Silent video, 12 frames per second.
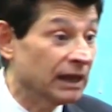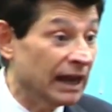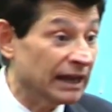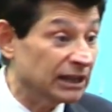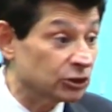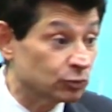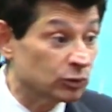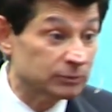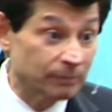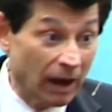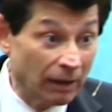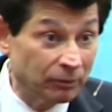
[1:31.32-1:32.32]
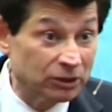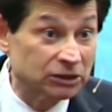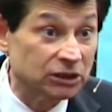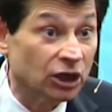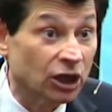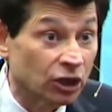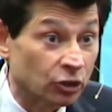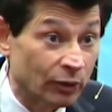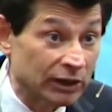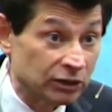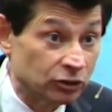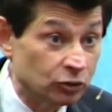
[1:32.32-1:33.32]
And this was published,
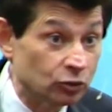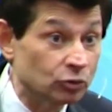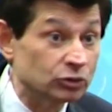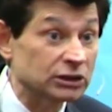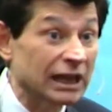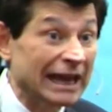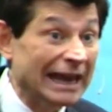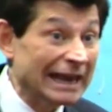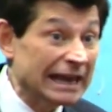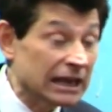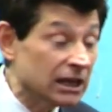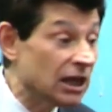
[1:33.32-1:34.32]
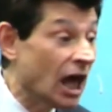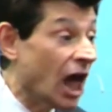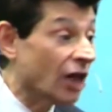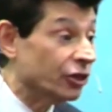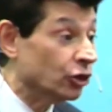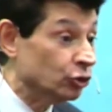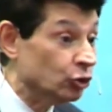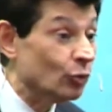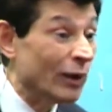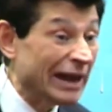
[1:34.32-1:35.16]
great news, in the New